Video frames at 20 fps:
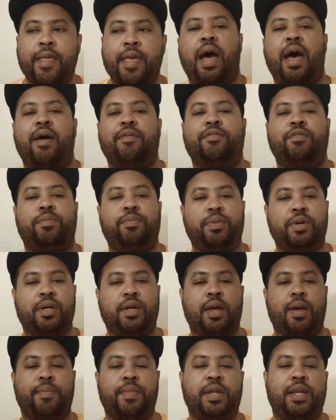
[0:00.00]
I have a book
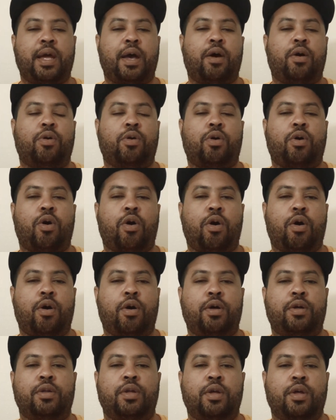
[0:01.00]
coming out
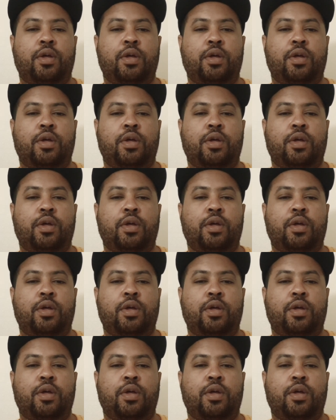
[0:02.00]
called